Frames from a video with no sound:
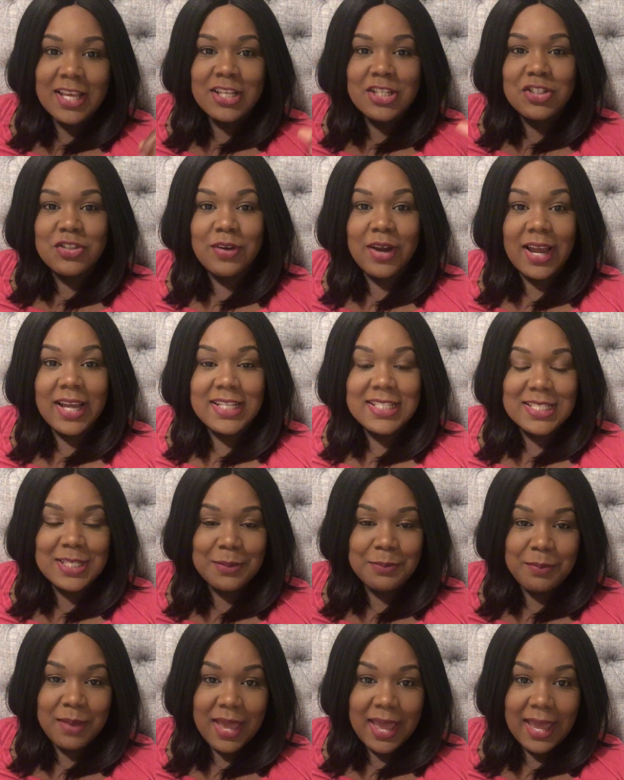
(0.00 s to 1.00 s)
trying to
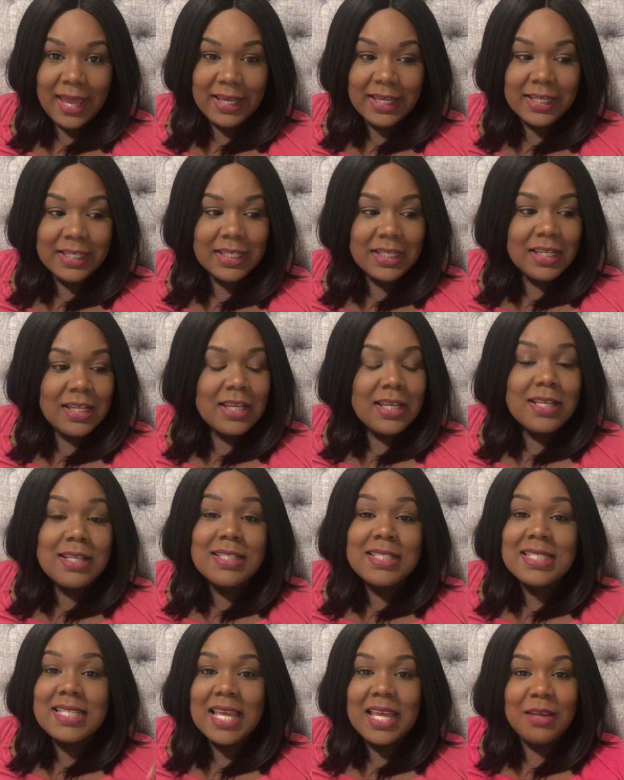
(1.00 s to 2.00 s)
mac?
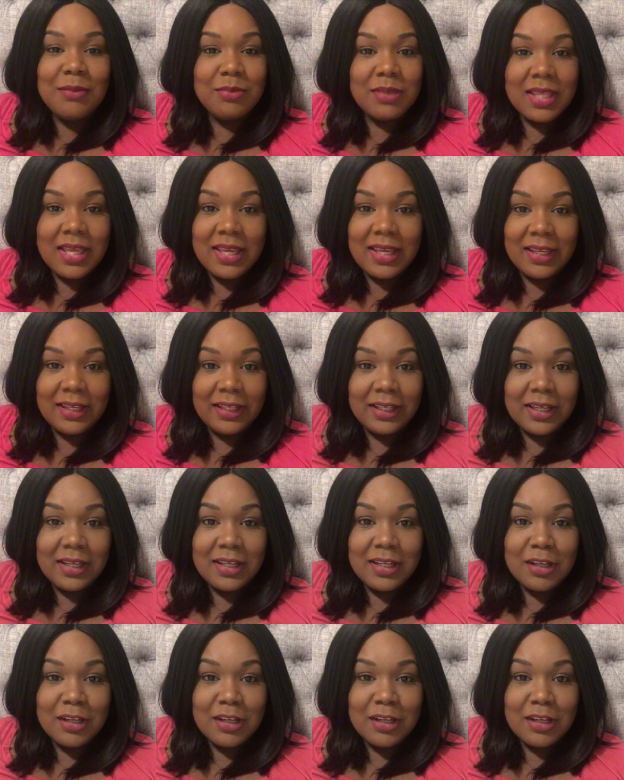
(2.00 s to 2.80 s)
Same thing.